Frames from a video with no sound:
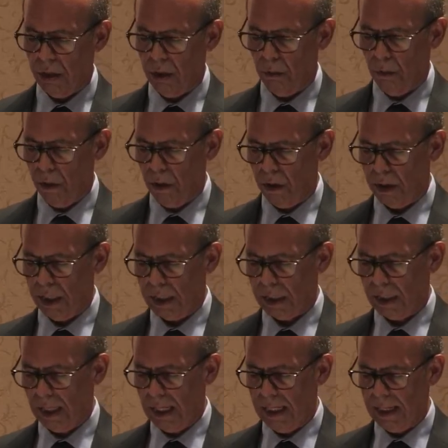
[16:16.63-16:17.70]
the world has
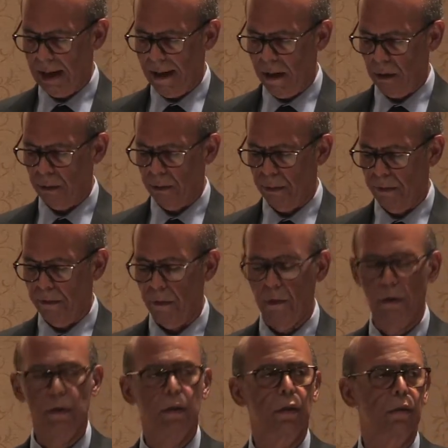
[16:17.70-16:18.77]
laid out
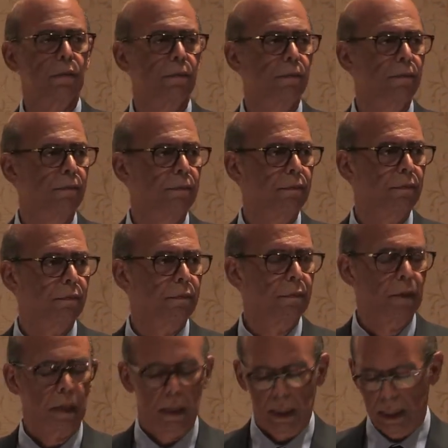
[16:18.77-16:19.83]
before you,
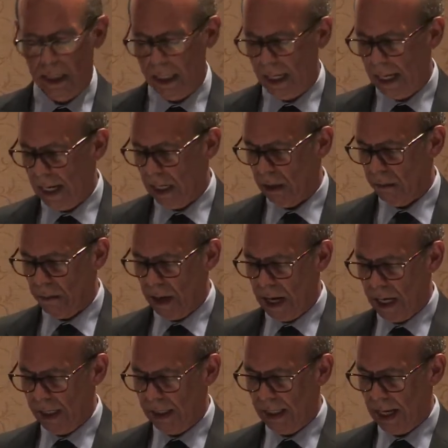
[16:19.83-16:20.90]
and
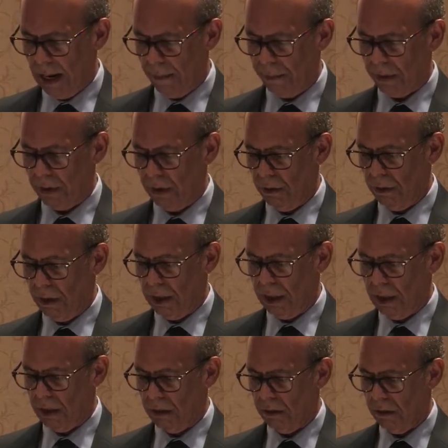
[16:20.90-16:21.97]
by the
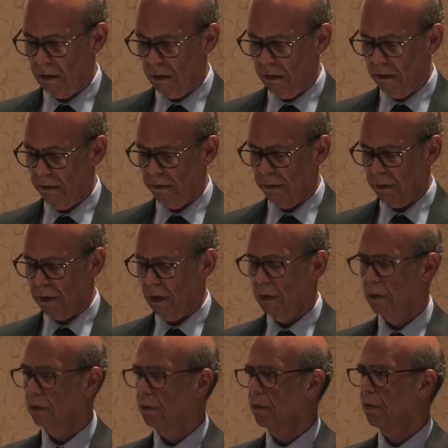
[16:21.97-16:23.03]
opportunities for
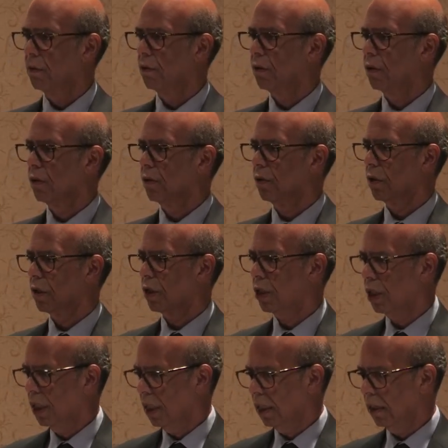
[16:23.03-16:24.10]
you to
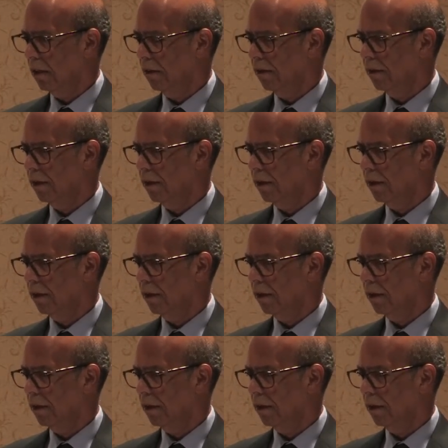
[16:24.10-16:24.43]
achieve